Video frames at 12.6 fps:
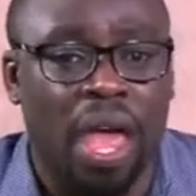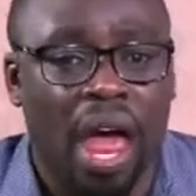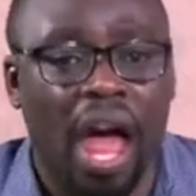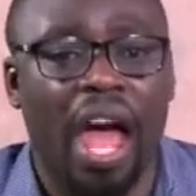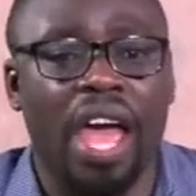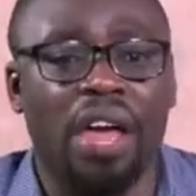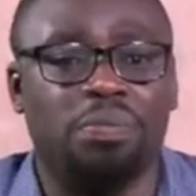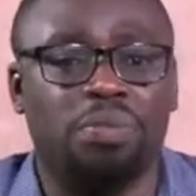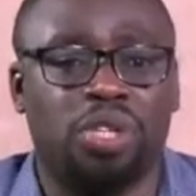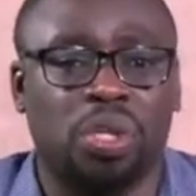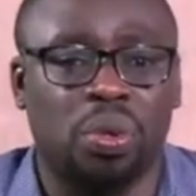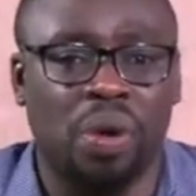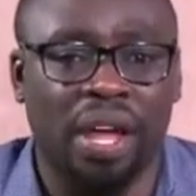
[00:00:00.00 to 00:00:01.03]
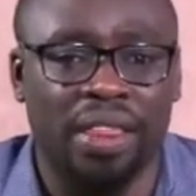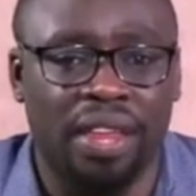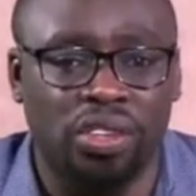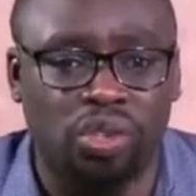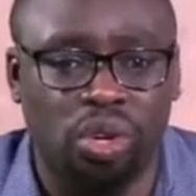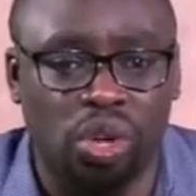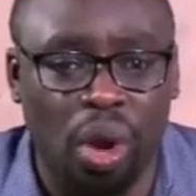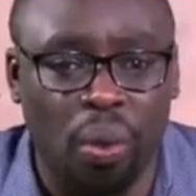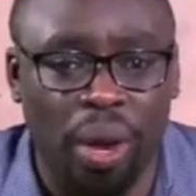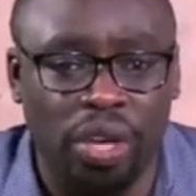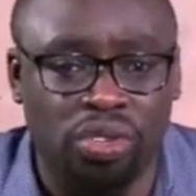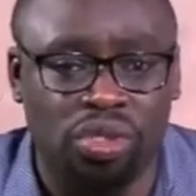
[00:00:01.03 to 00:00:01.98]
I am sure that on your
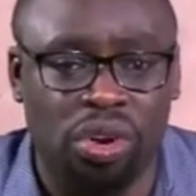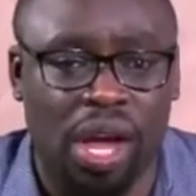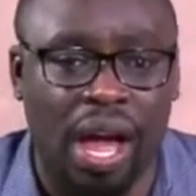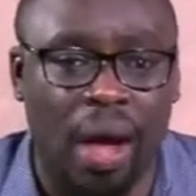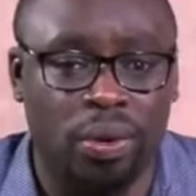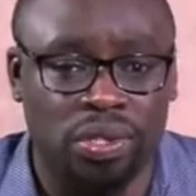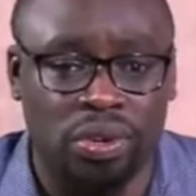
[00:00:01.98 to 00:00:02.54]
way to your house,